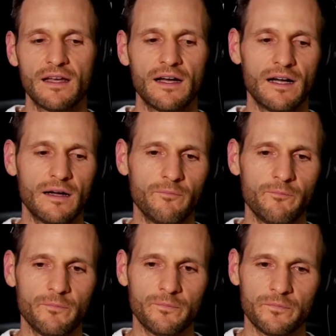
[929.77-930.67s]

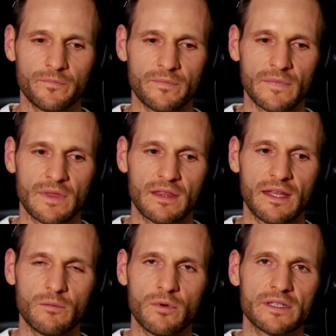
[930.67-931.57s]

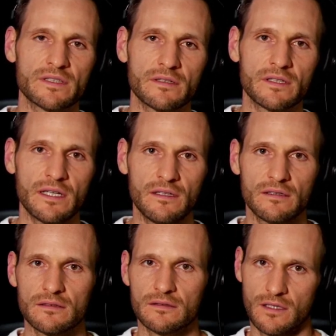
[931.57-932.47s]
Then we're into the
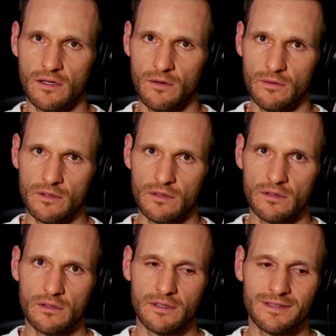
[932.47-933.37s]
code.
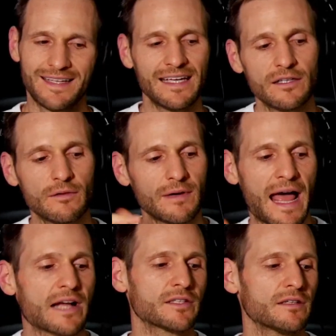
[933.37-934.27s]
They don't
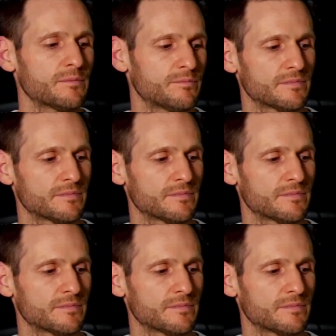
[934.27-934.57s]
actually